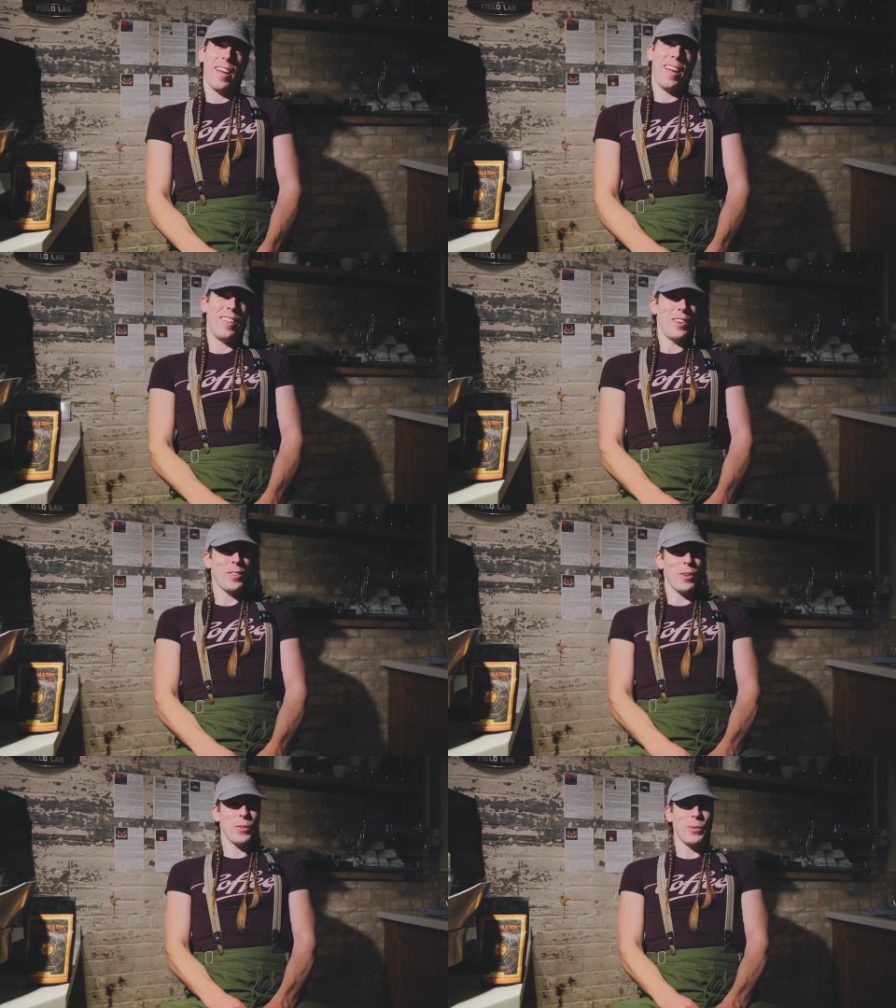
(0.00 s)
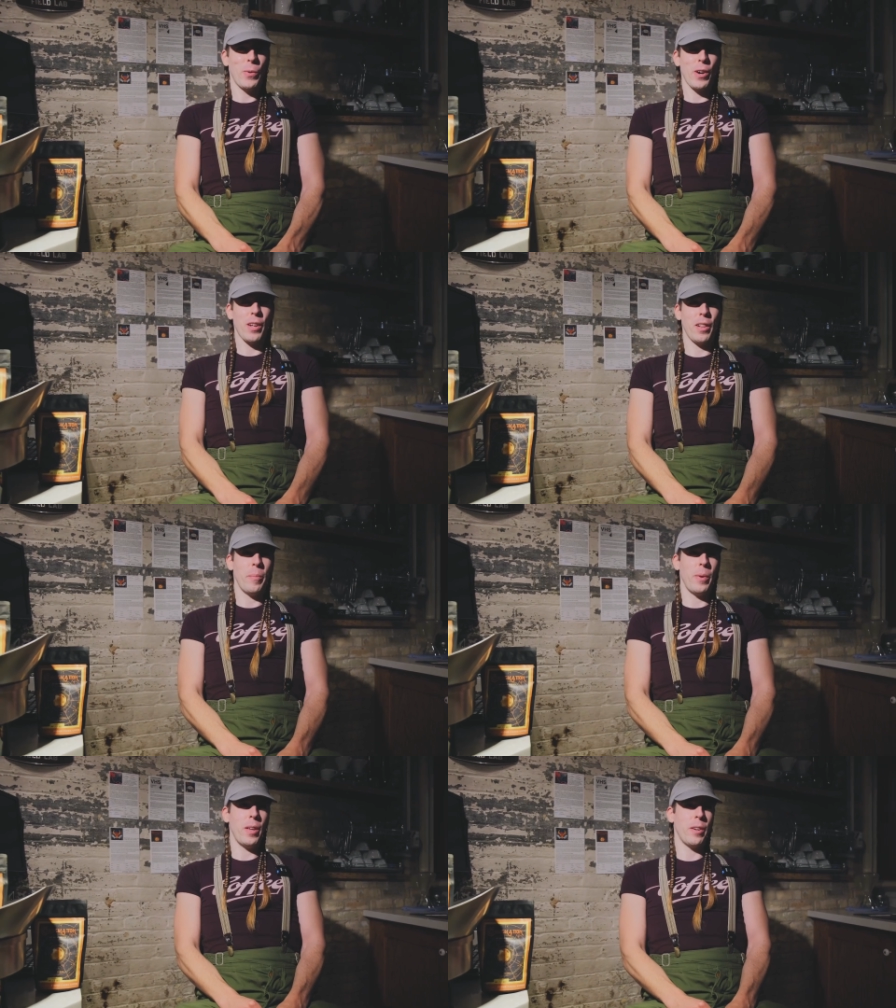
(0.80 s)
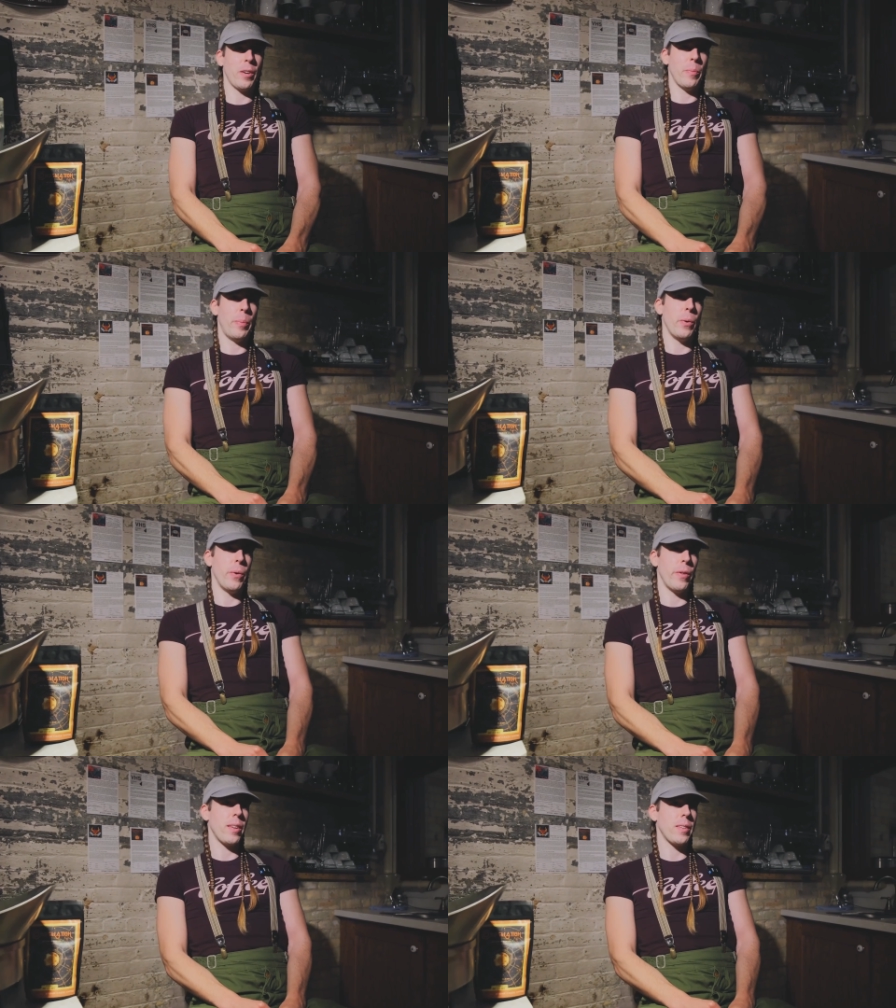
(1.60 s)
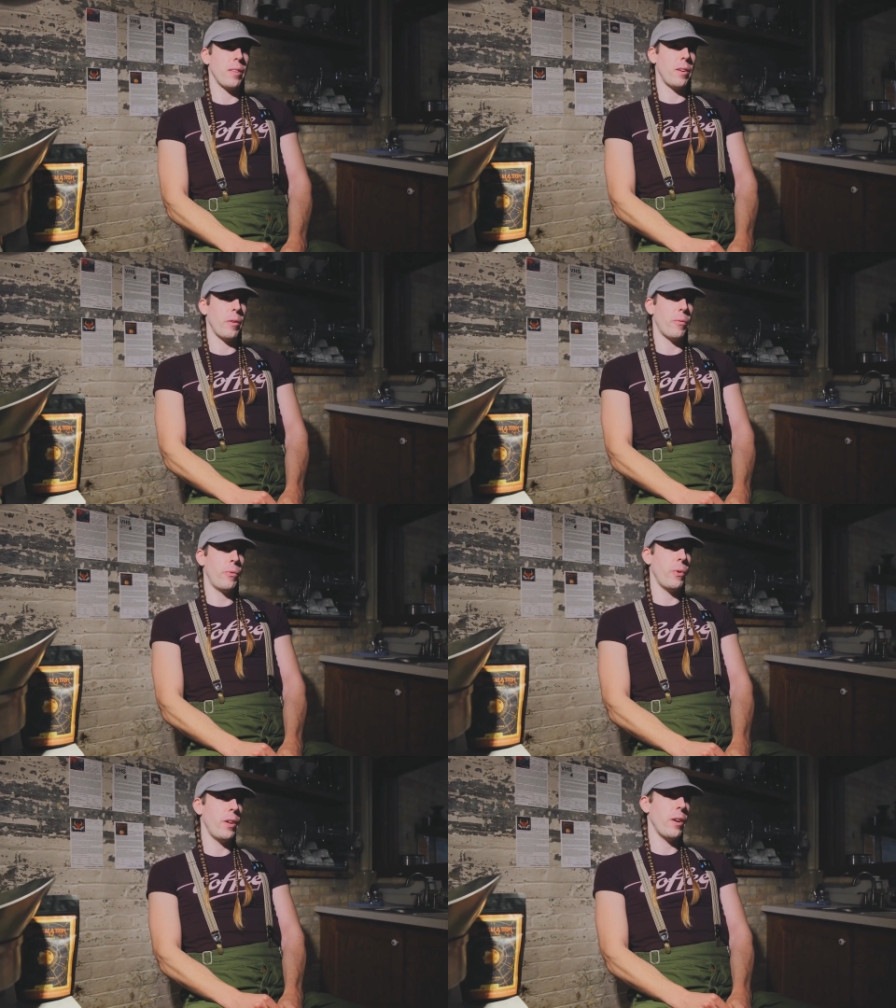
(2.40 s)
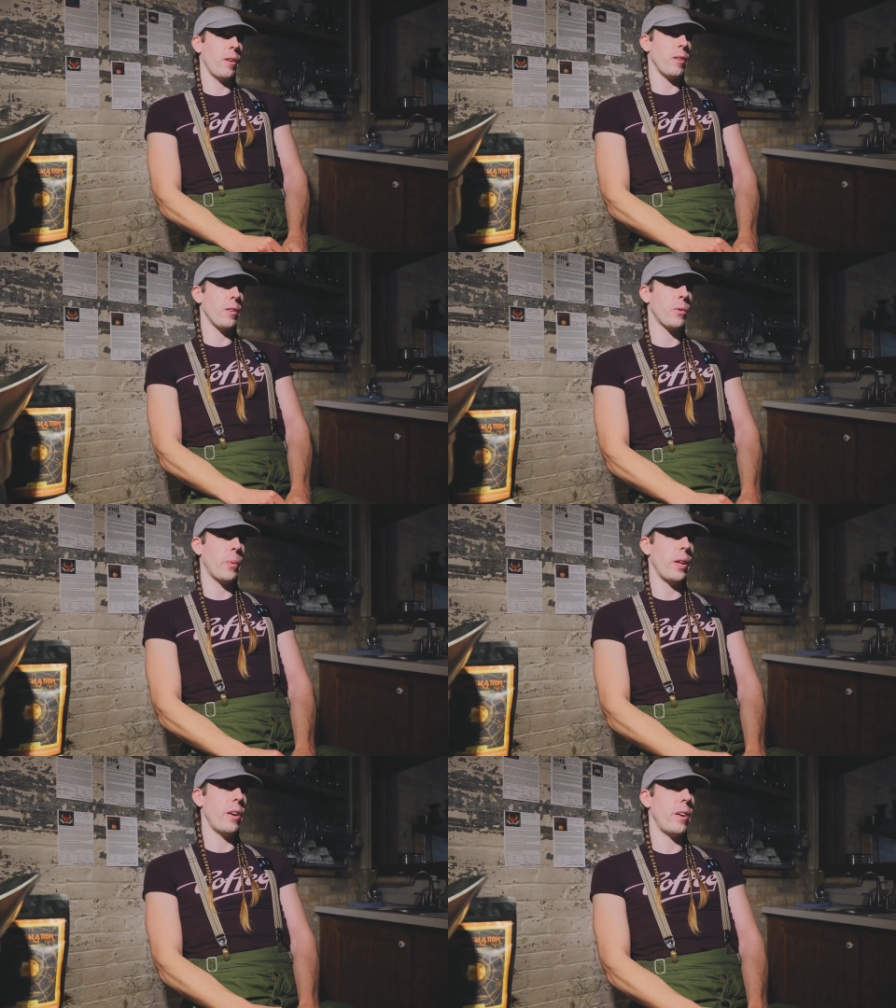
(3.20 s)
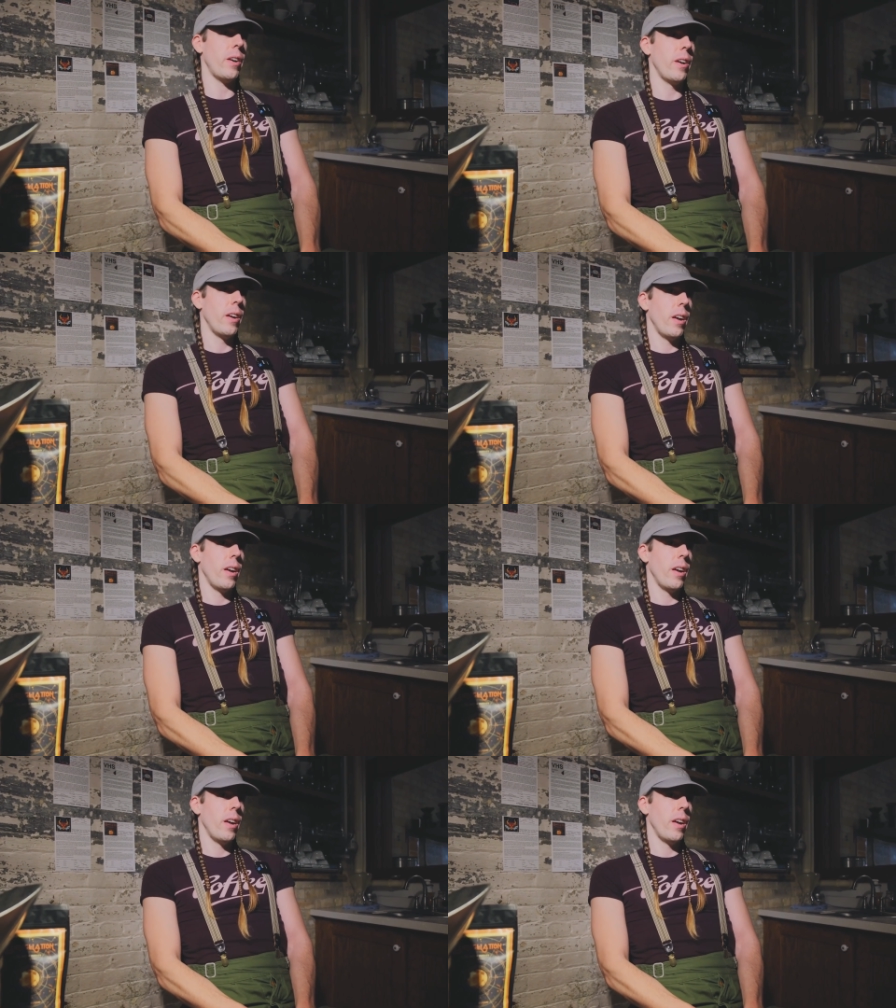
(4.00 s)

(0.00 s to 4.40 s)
And there's also a Colombian component that's a little fruitier, a little sweeter,